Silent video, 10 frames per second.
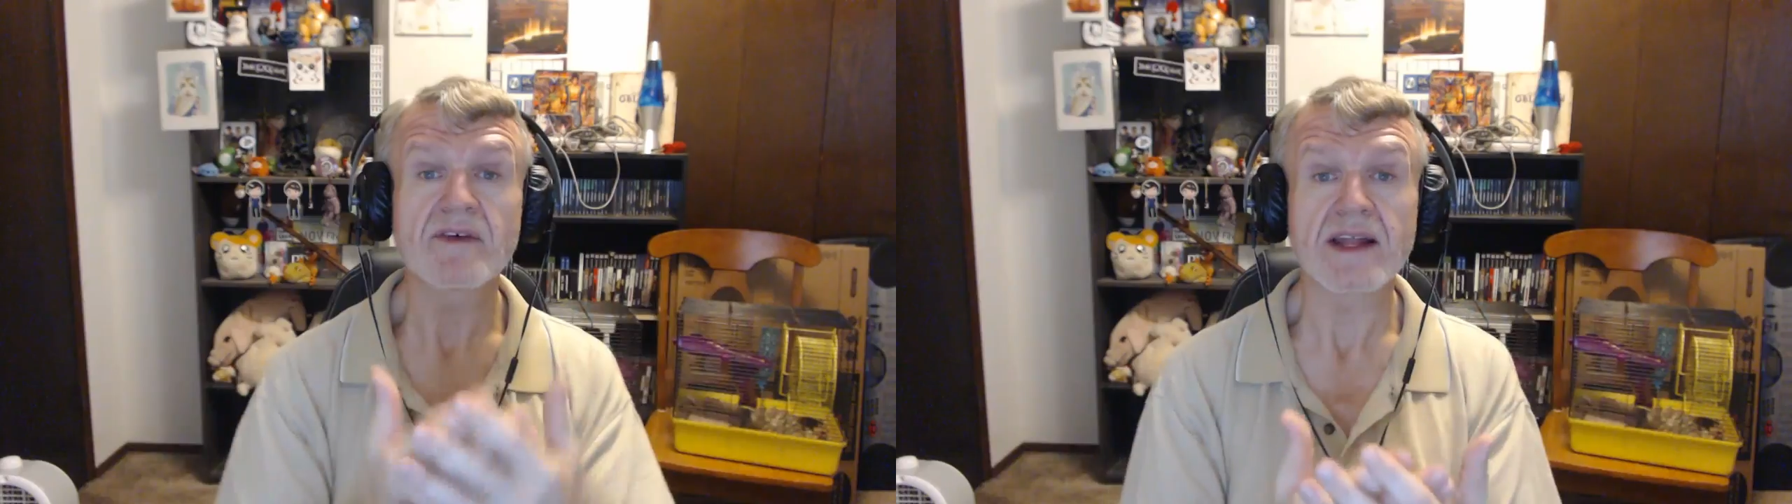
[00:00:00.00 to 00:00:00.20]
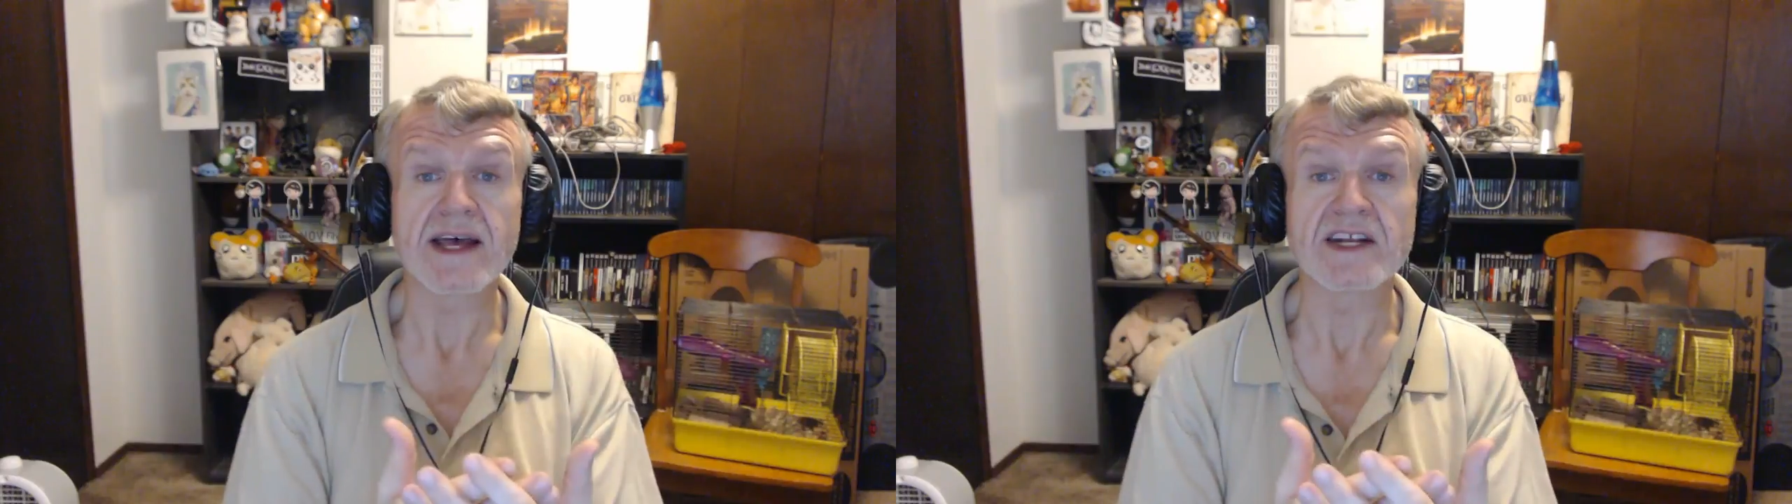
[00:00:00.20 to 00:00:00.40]
I've
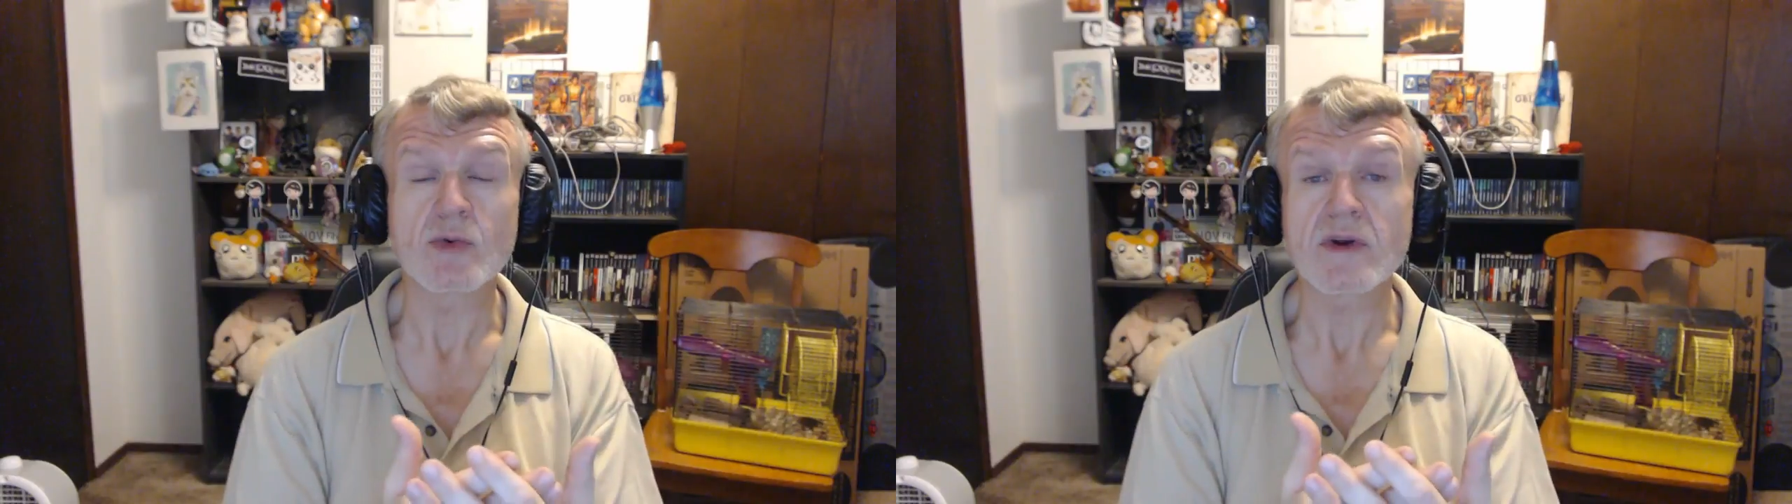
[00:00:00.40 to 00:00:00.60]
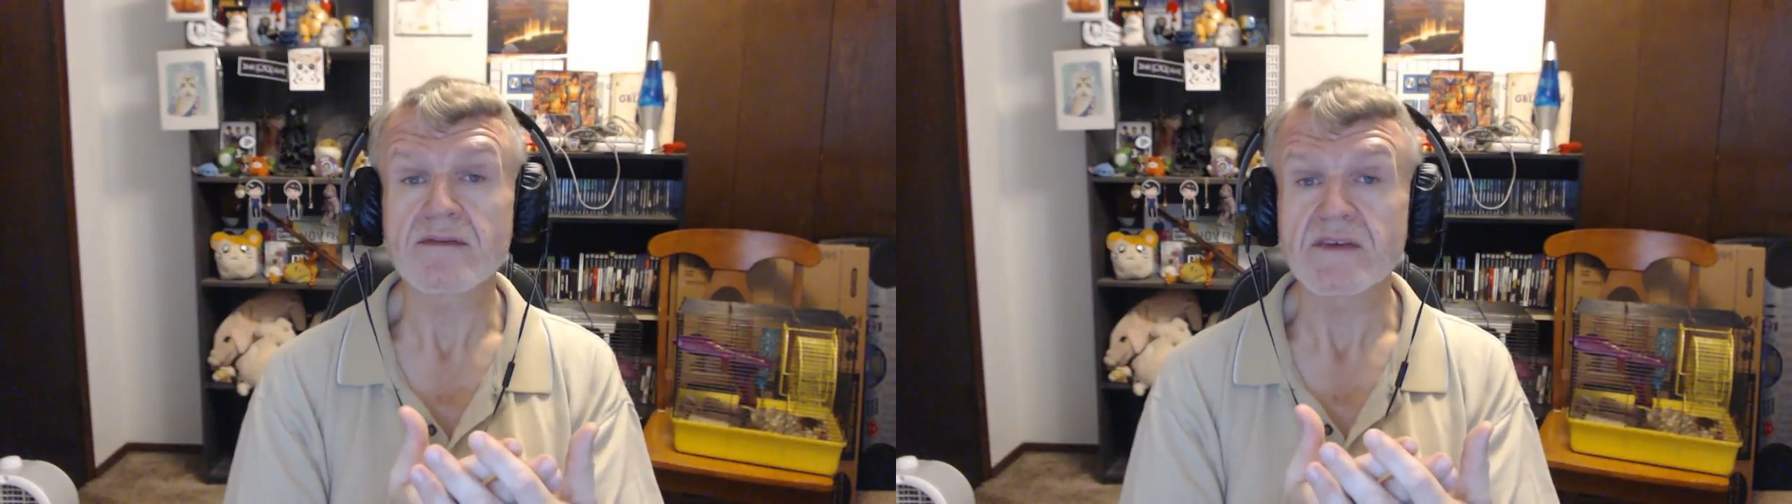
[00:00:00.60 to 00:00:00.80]
got like
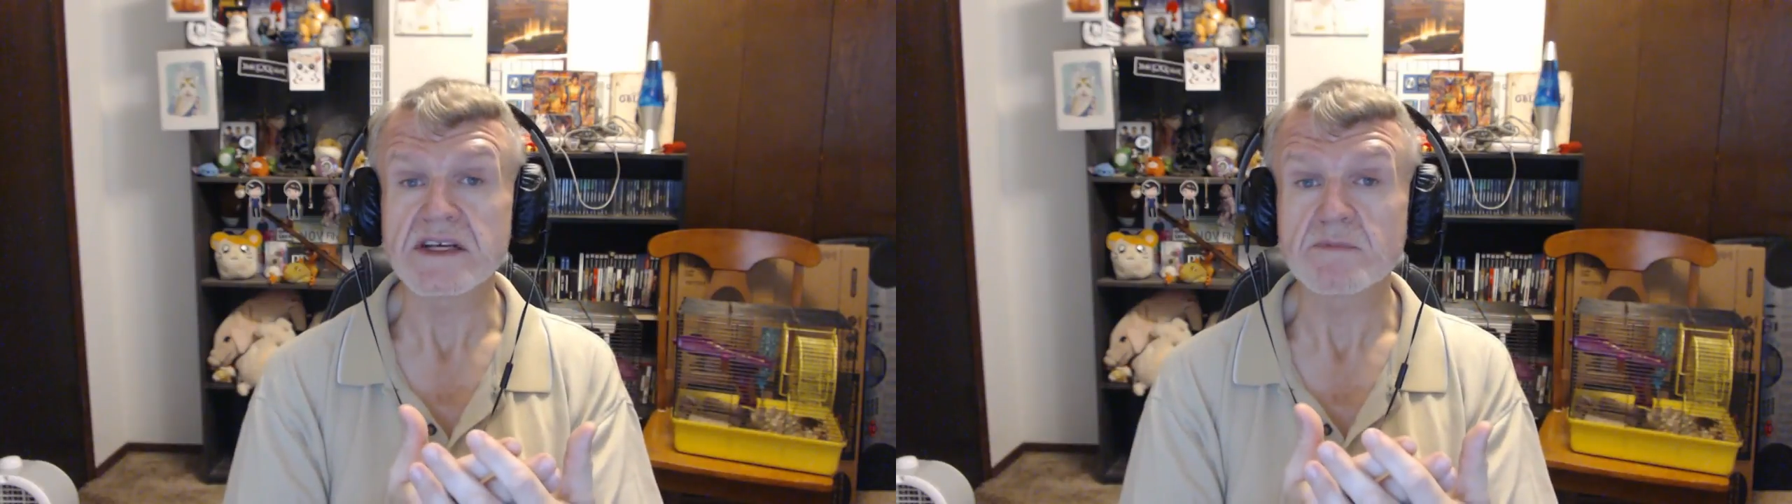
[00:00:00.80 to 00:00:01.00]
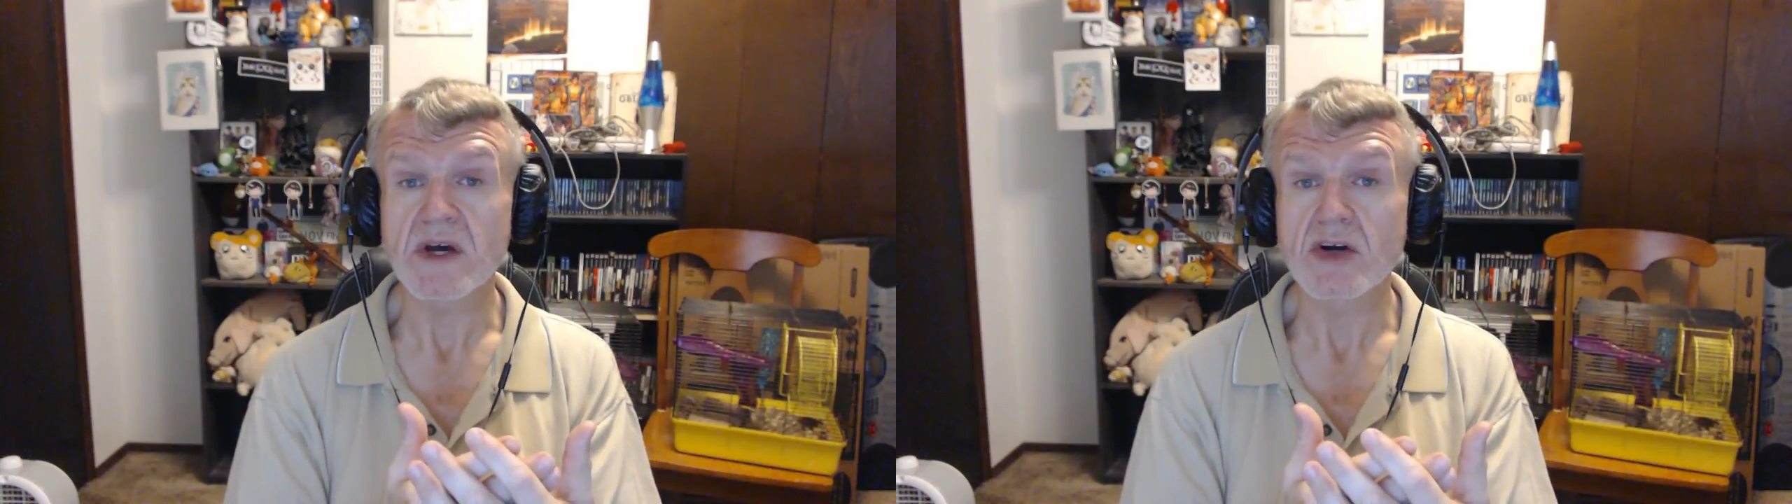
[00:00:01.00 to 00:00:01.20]
Twitter,
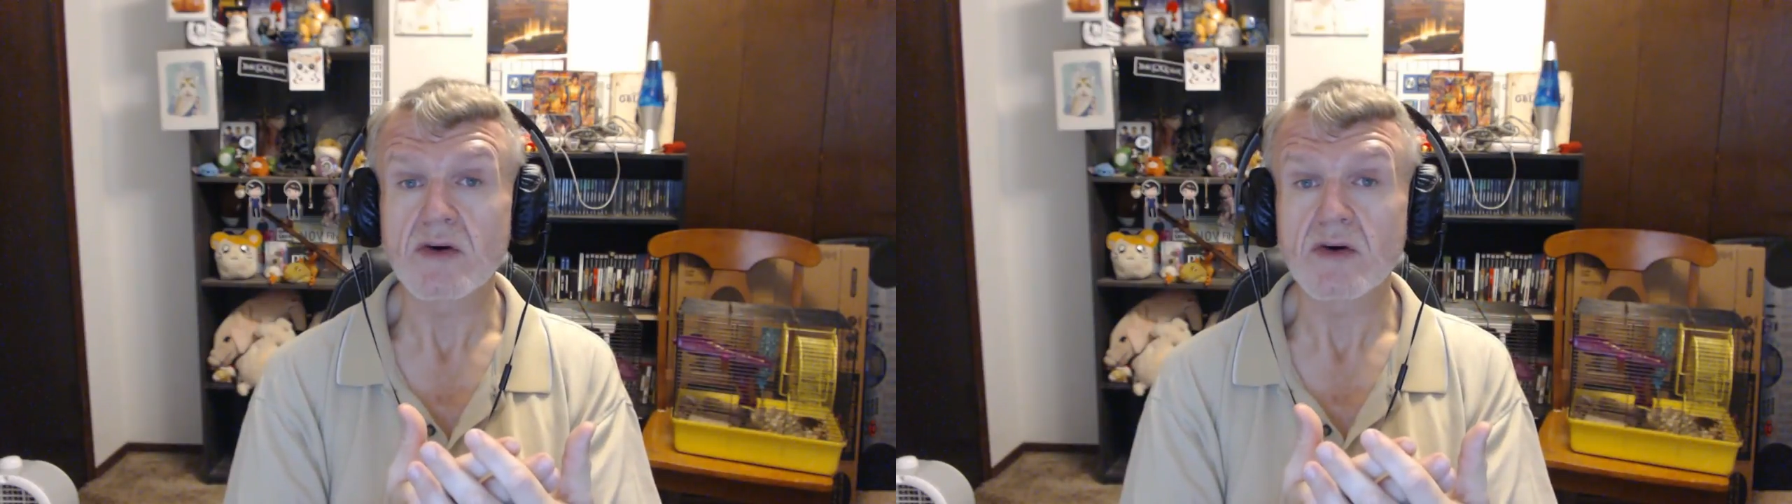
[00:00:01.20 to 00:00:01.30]
Facebook,